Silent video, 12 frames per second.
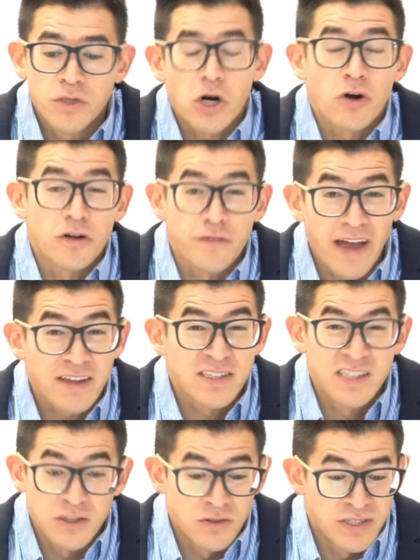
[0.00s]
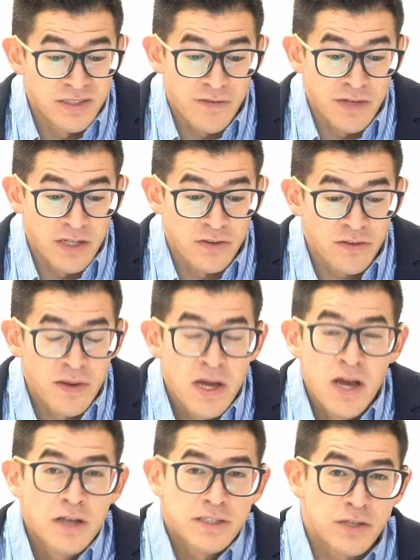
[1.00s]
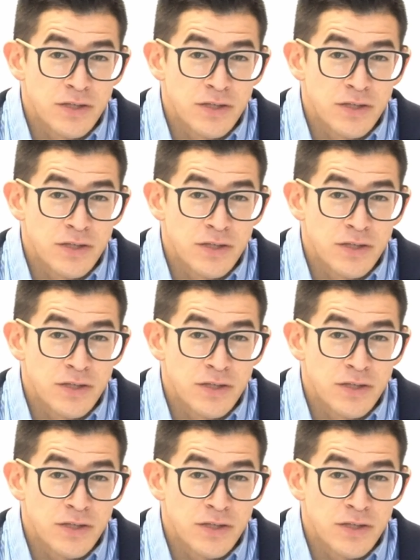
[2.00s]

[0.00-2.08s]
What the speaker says: on which artifacts to use as evidence.